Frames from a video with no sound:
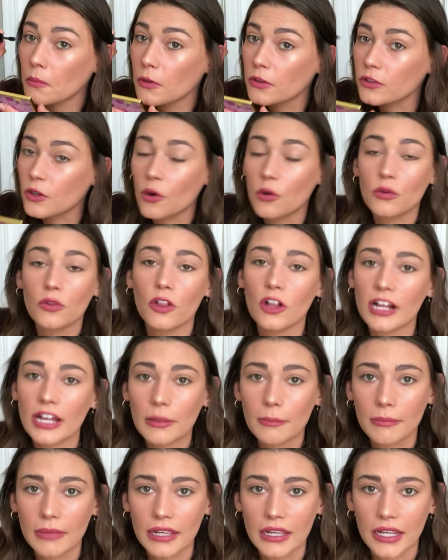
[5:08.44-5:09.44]
Don't look
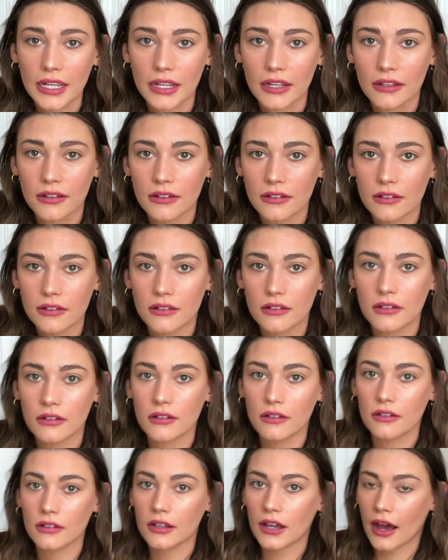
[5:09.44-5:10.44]
at me.
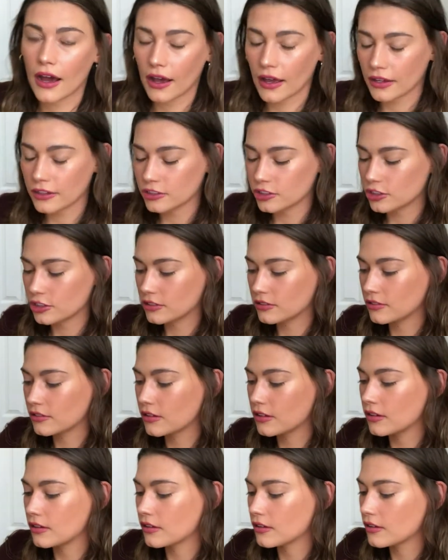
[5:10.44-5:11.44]
Gosh.
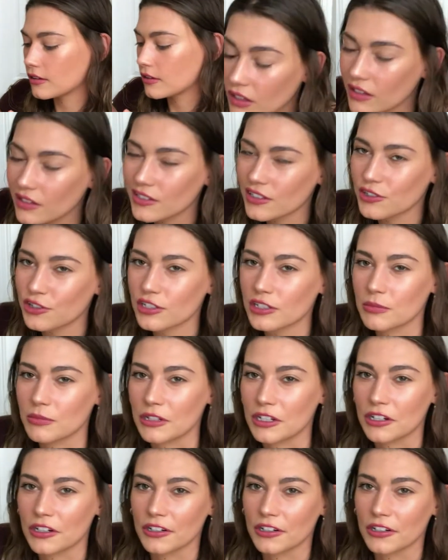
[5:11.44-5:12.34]
Is it just me